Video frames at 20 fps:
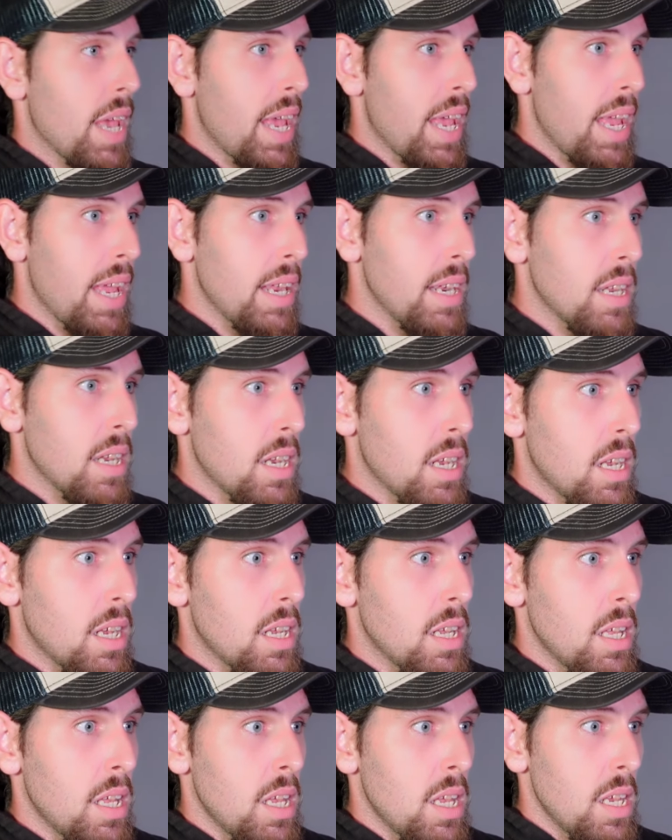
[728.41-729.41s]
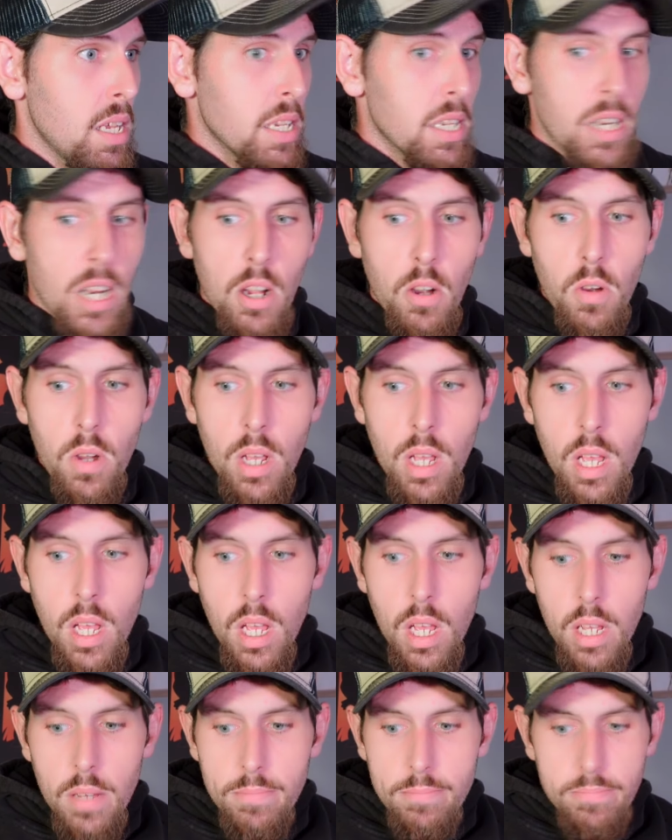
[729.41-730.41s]
And, you know,
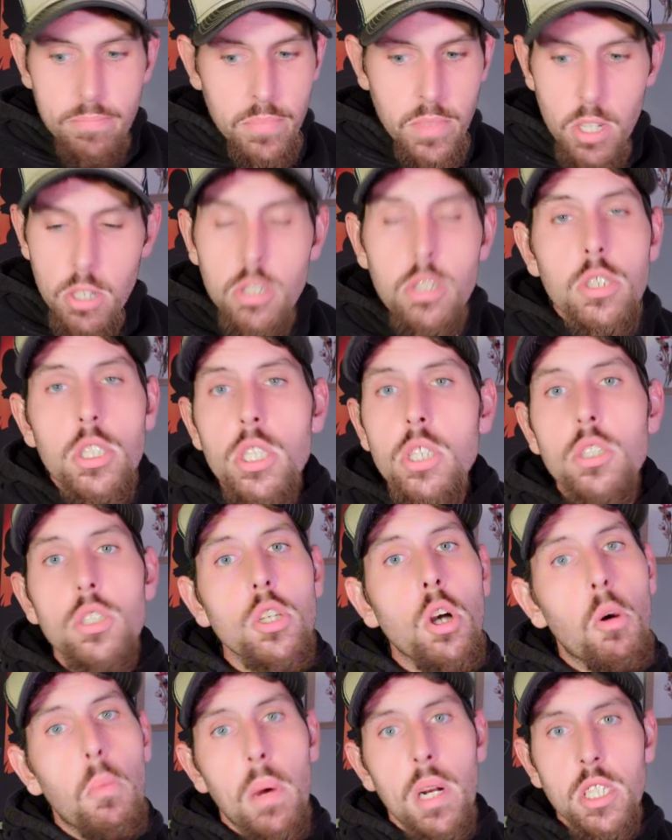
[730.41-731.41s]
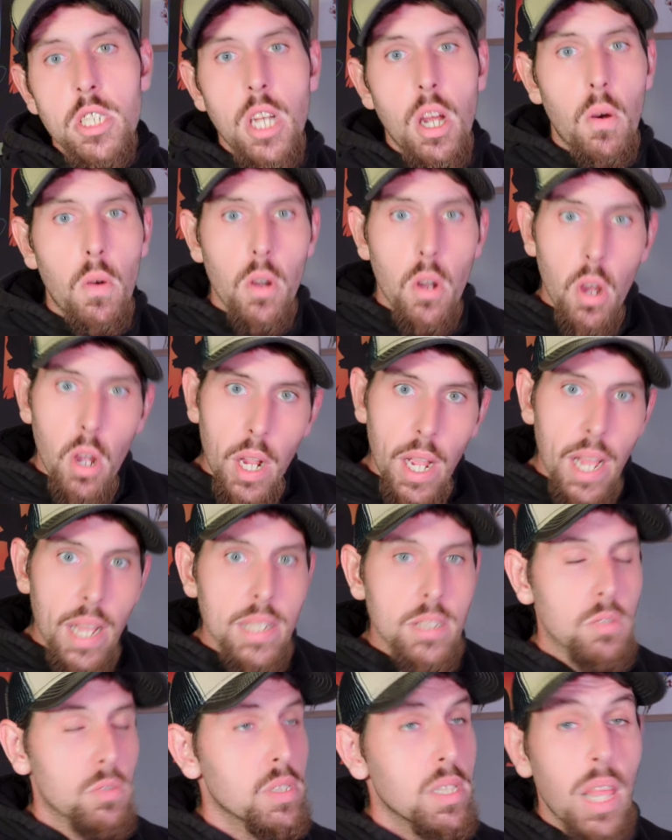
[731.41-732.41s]
there's just so much going on,
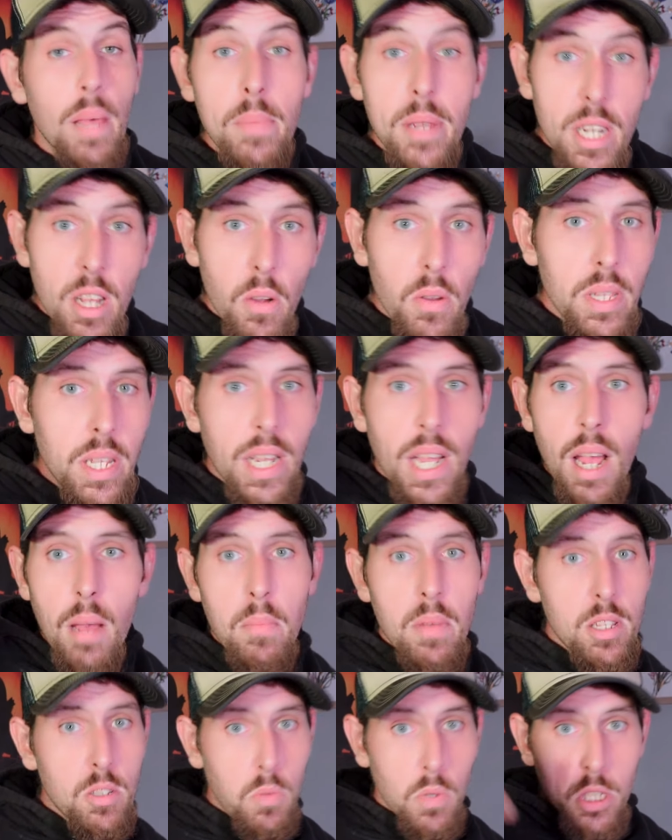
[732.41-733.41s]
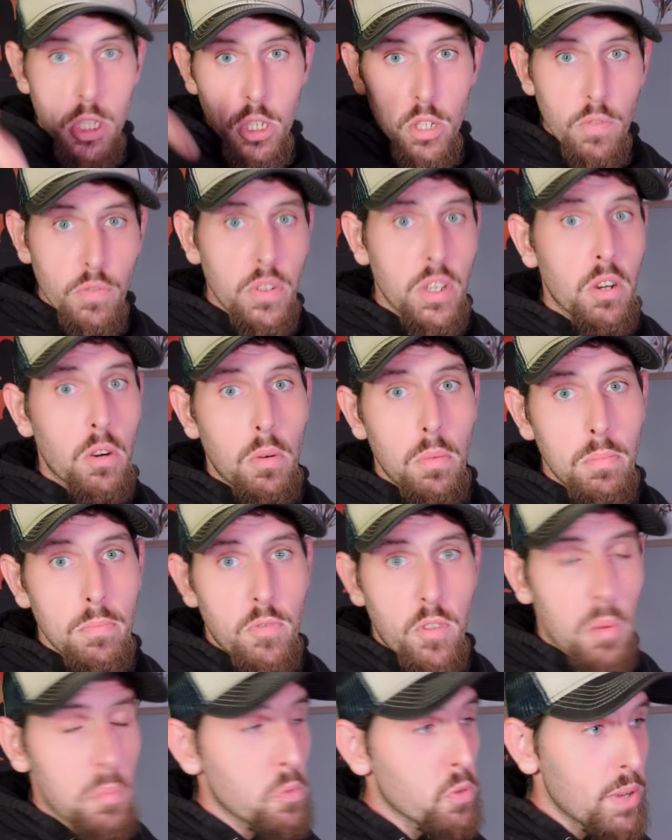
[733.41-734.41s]
guys. Let me know in the comments what you feel
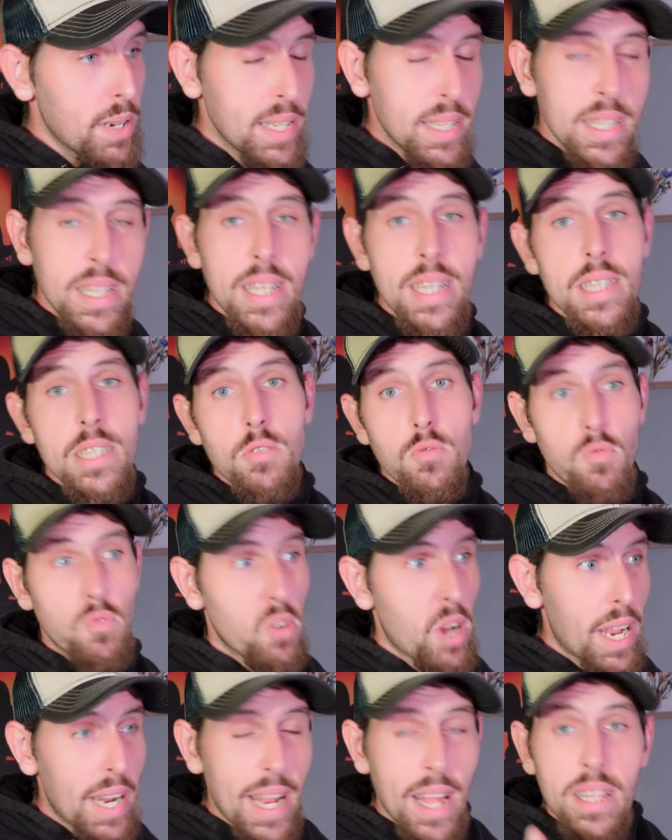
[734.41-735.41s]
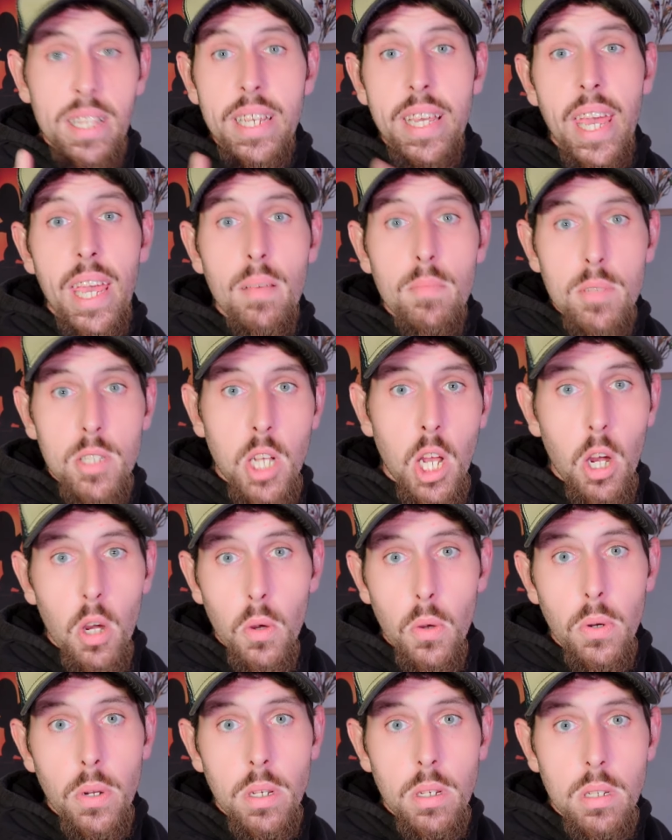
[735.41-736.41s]
from reading these right out the game's
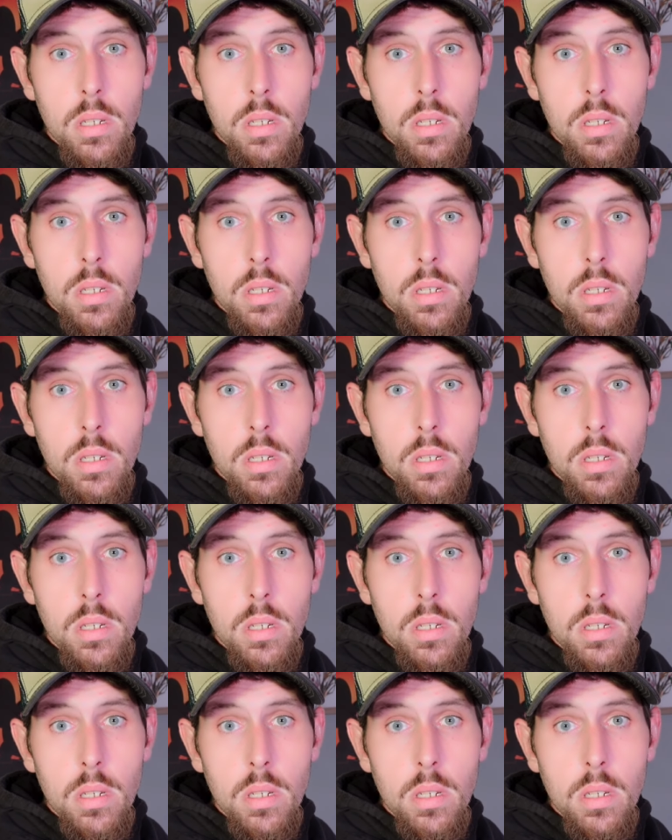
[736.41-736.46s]
code.